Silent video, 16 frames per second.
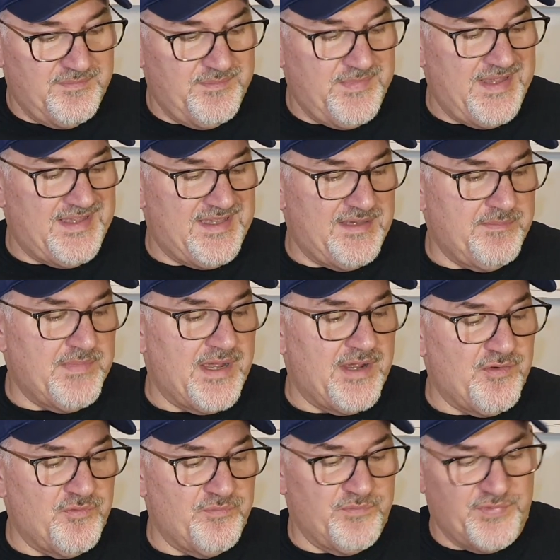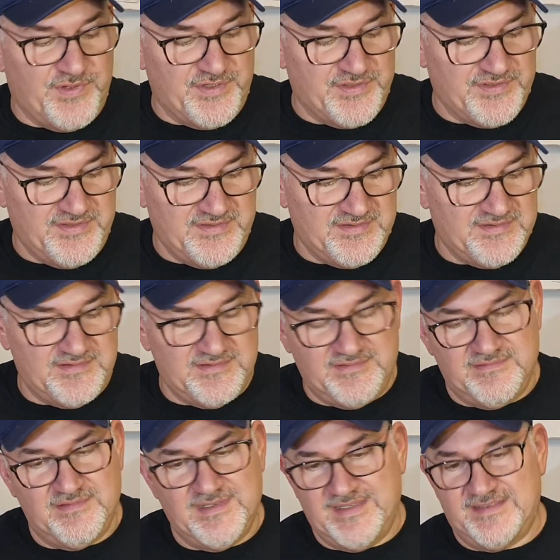making my own
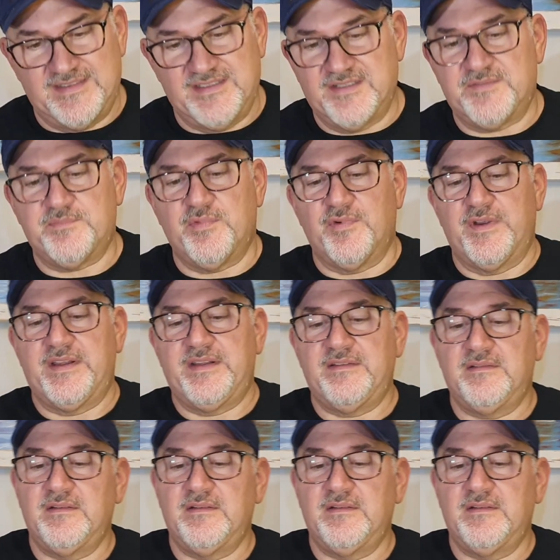brushes at this point.